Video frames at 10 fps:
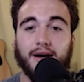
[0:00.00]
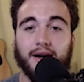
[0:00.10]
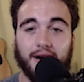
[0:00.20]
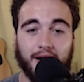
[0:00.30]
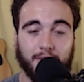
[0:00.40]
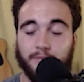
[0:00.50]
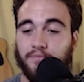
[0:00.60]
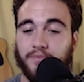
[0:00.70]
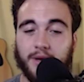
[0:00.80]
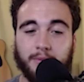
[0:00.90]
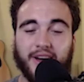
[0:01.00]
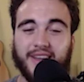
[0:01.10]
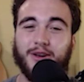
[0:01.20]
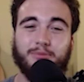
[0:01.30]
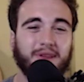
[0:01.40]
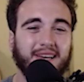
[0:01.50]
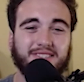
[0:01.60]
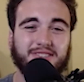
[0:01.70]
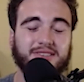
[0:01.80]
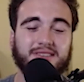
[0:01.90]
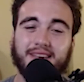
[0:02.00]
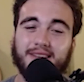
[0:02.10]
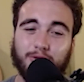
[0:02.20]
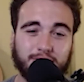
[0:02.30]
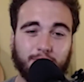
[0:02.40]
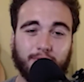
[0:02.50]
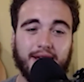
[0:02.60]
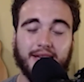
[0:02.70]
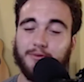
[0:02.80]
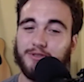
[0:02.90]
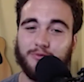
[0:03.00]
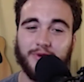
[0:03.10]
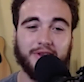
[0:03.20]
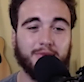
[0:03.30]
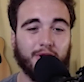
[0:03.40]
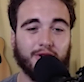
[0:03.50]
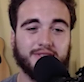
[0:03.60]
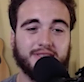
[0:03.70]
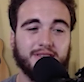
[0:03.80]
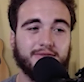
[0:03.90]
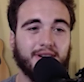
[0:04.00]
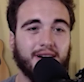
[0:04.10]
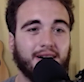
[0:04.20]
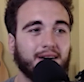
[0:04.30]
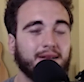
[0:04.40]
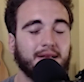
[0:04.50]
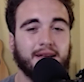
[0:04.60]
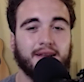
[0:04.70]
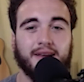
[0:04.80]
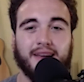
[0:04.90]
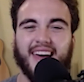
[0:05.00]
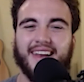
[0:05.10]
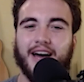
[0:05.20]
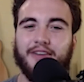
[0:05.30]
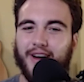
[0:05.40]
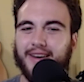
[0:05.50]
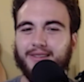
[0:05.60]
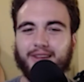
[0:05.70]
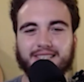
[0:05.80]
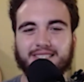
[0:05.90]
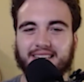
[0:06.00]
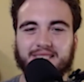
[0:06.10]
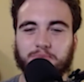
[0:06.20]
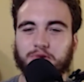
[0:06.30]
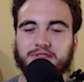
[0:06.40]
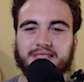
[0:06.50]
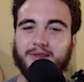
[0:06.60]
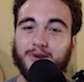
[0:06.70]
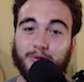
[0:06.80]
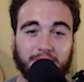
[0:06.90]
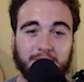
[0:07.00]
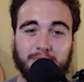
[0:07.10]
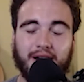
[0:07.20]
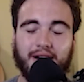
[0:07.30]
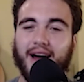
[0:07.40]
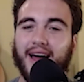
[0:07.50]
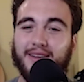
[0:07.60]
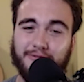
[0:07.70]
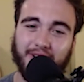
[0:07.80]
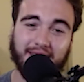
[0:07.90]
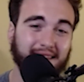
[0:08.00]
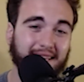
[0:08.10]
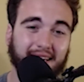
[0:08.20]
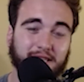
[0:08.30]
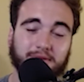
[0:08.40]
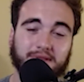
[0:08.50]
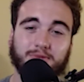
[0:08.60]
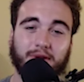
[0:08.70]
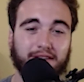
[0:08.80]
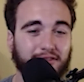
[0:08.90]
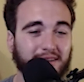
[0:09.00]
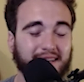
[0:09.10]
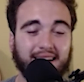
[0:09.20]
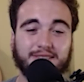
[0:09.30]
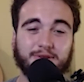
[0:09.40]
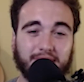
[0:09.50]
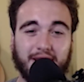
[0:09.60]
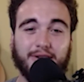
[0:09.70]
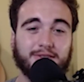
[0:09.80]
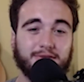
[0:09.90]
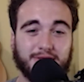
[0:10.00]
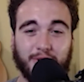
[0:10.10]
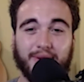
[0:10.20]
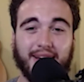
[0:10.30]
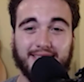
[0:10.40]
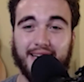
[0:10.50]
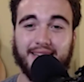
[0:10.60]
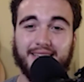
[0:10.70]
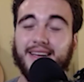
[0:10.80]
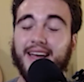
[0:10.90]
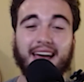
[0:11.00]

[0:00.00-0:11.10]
But the place it looked great. It was real immersive. And I find a lot of sets in movies now look really bare. I didn't find that the case with this one. I felt it had its own character, its own identity.